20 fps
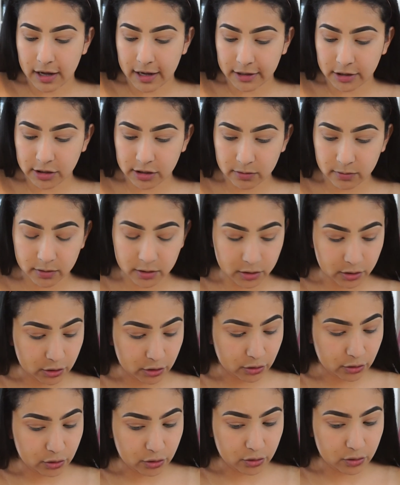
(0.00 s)
I did want
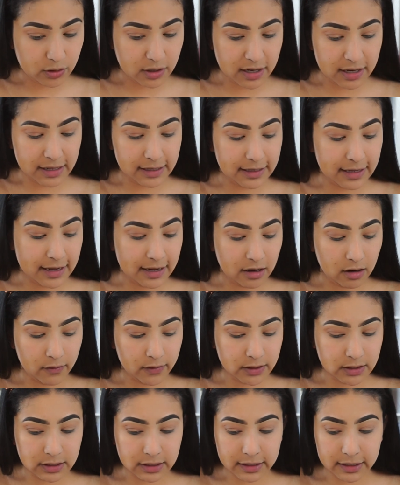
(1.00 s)
to do like
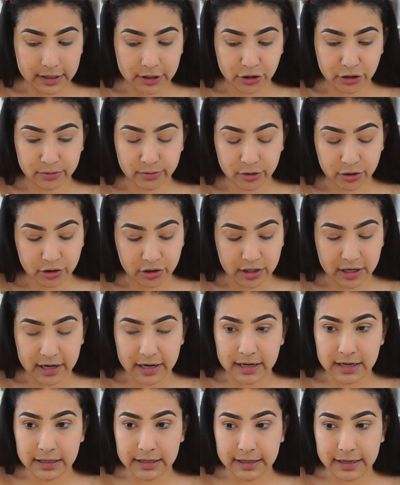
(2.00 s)
obviously like a shimmer
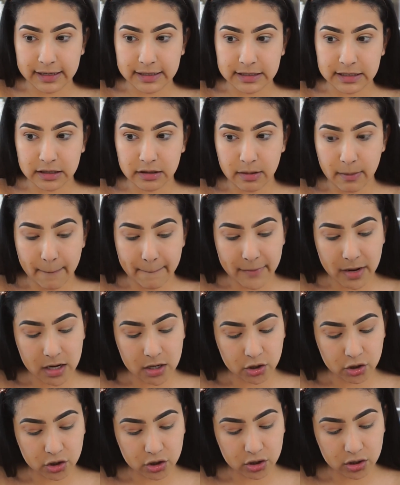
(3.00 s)
shade like I did
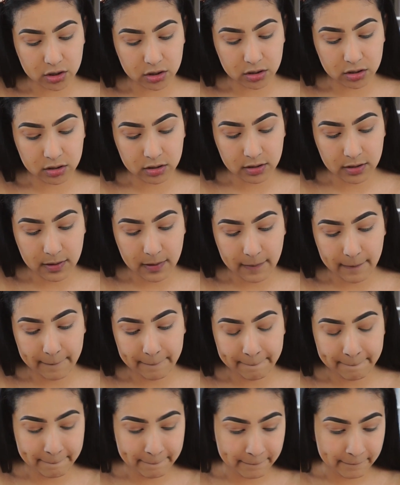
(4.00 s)
mention.
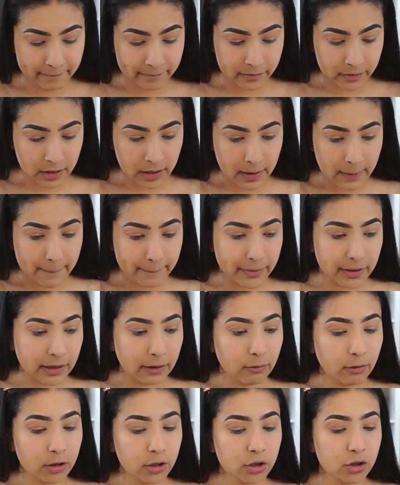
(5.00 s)
But I
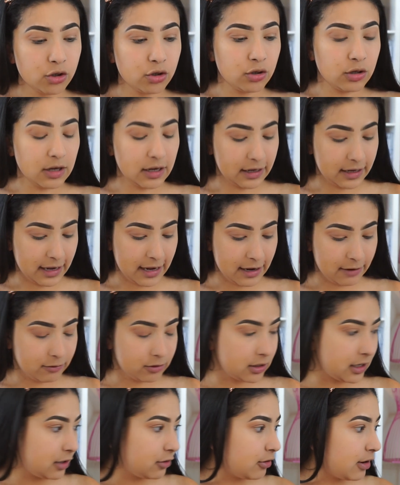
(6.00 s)
wanted like I
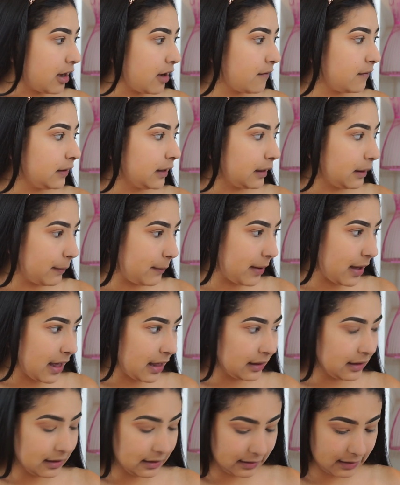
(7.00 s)
don't have like a
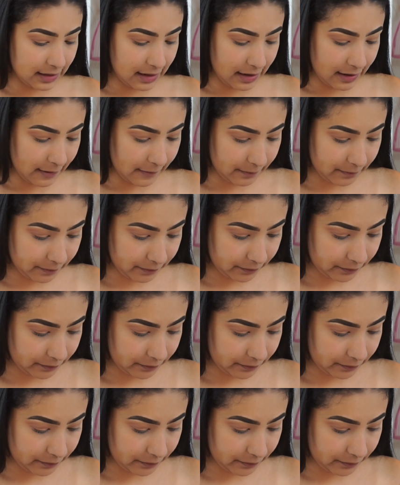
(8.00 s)
palette that